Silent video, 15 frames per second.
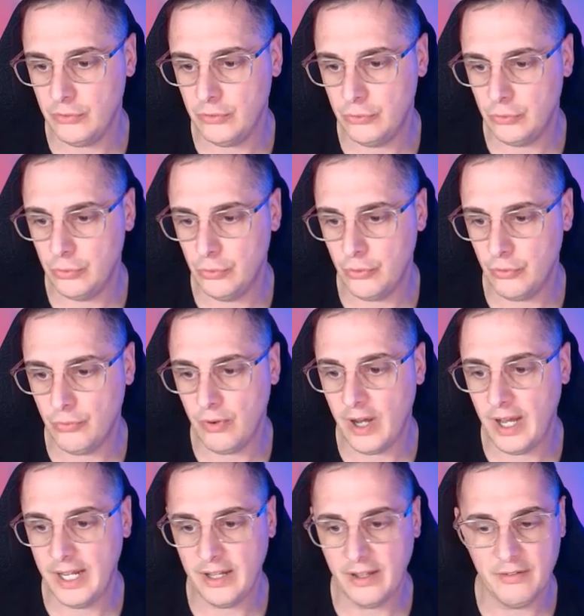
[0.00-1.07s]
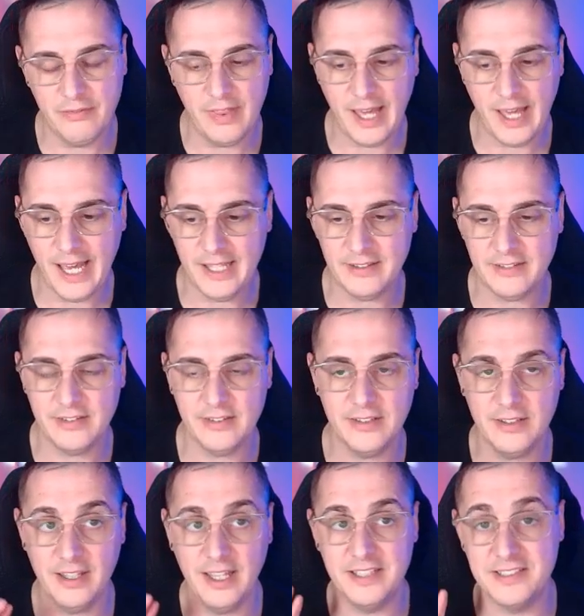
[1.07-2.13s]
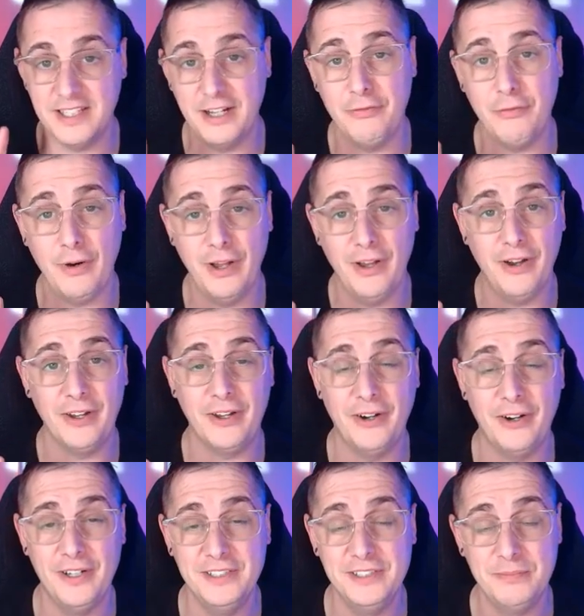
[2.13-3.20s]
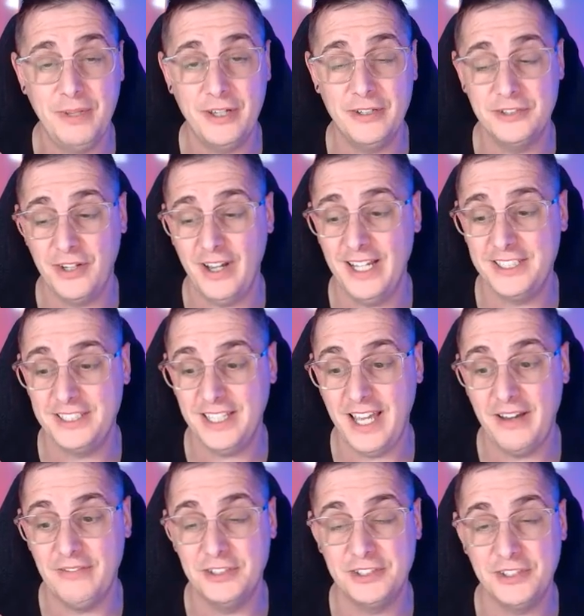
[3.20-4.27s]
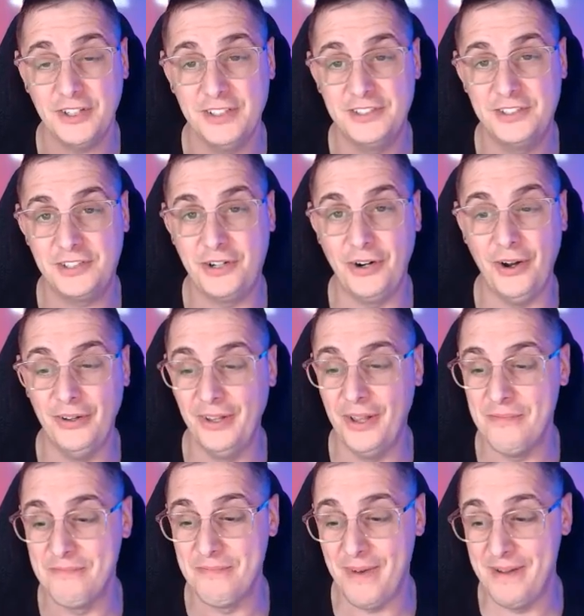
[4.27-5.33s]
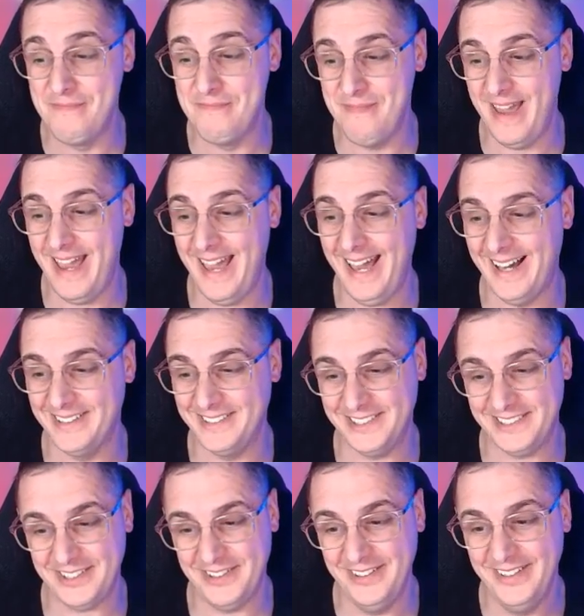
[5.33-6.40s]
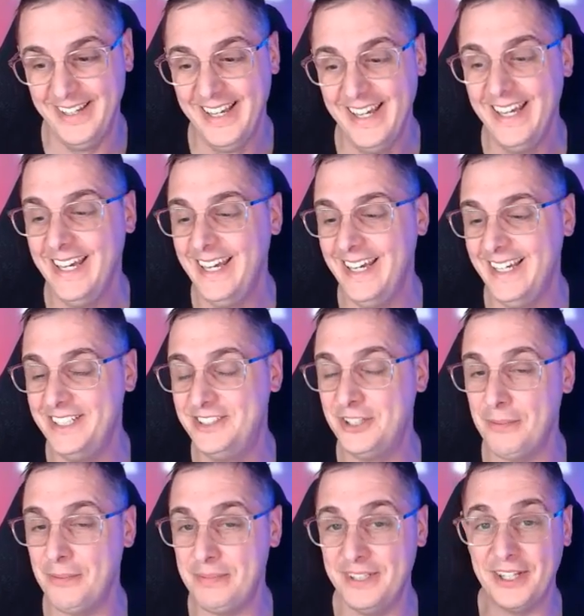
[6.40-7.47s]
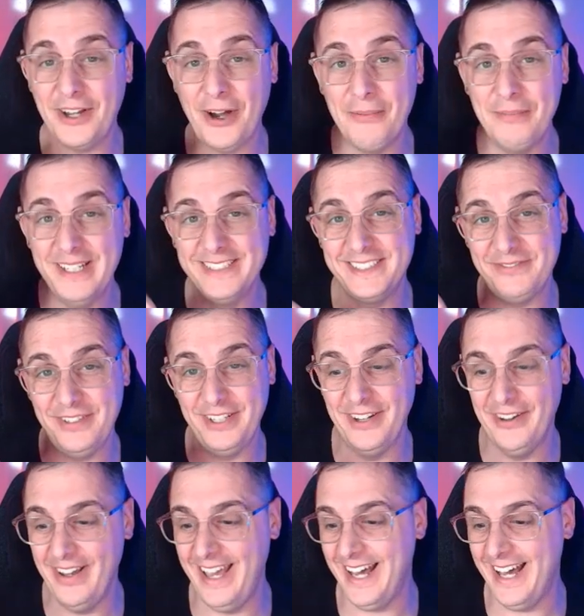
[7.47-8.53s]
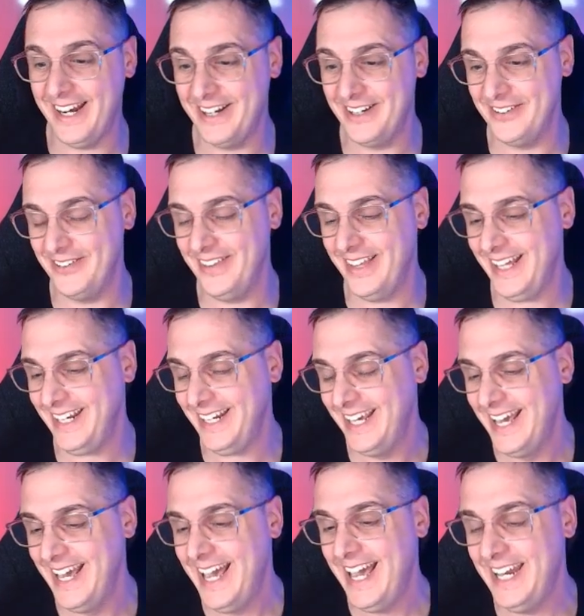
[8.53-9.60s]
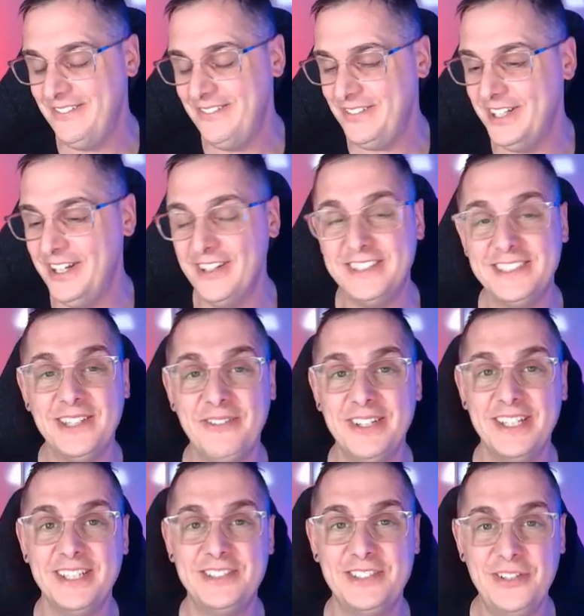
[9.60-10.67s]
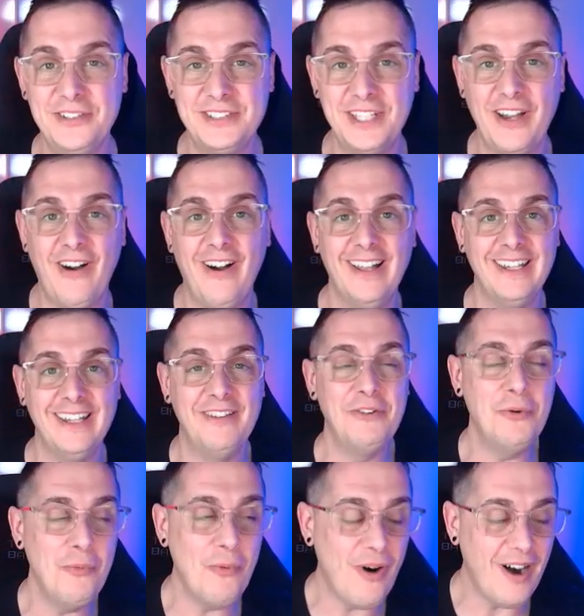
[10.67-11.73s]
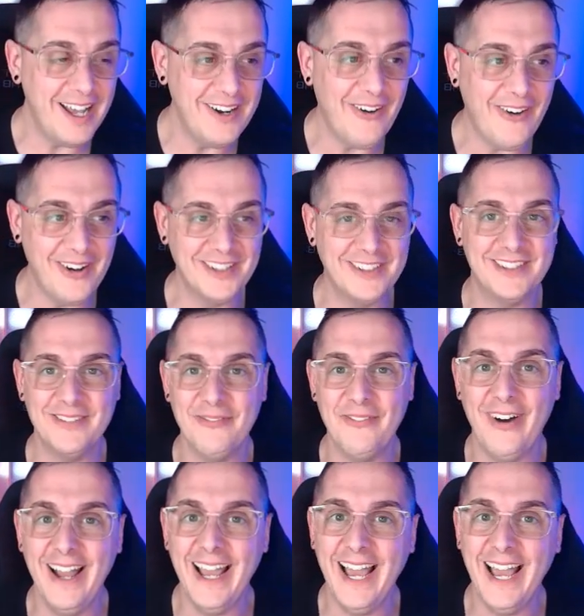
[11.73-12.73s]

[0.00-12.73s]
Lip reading: to the right of that as an FYI, guys, because I actually have a side scroll on my mouse. So drop in the comments if you know how to do that. And if you're not someone that's using HighLevel, why not? Why